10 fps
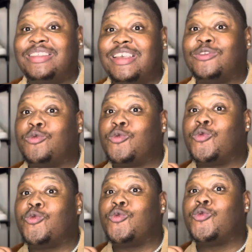is
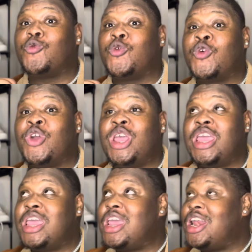
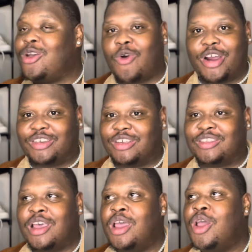really gorgeous
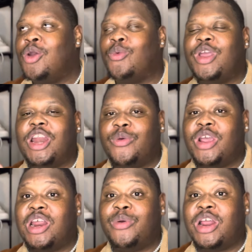Really,
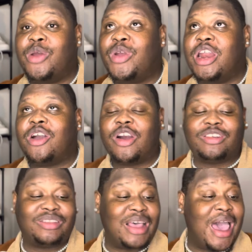really, really, really
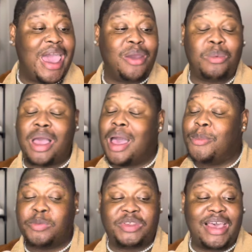gorgeous. I, I'm
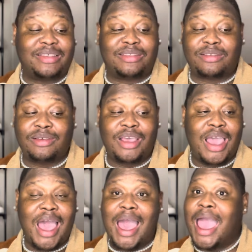obsessed.
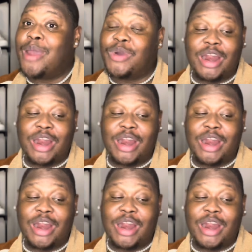I really